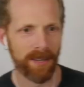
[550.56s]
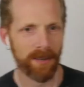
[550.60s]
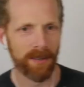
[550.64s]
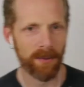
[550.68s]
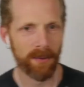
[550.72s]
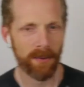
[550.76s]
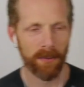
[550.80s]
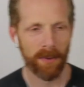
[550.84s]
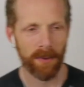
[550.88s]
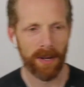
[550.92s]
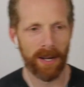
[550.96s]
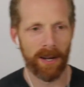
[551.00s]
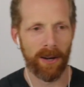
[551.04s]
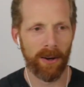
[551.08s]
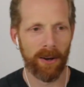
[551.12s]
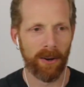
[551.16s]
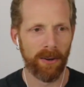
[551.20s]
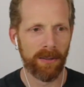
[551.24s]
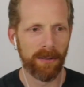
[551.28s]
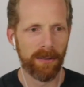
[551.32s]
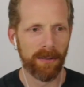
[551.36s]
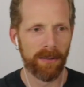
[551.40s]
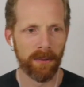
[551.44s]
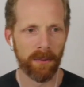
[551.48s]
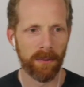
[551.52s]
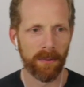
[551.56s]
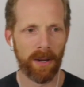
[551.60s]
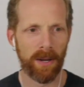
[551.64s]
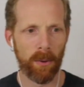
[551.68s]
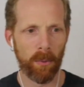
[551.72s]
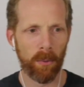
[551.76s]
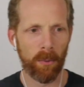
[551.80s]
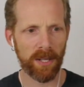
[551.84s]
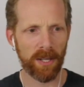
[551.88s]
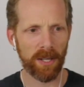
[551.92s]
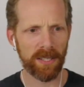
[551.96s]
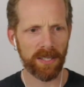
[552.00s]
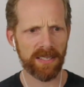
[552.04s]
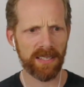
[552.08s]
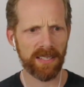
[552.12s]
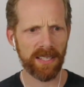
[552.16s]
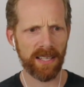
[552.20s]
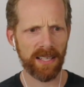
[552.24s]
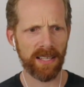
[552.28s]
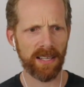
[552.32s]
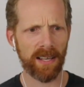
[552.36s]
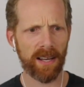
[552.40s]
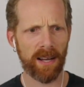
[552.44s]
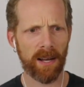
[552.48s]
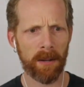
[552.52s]
Wow. Uh, what's
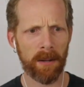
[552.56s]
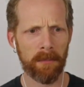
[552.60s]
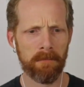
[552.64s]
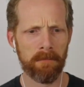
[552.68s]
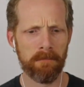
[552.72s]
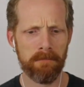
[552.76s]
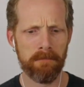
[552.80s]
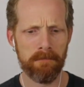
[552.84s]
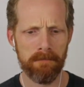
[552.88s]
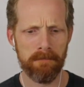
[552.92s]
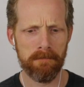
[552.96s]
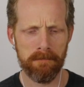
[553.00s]
the, um,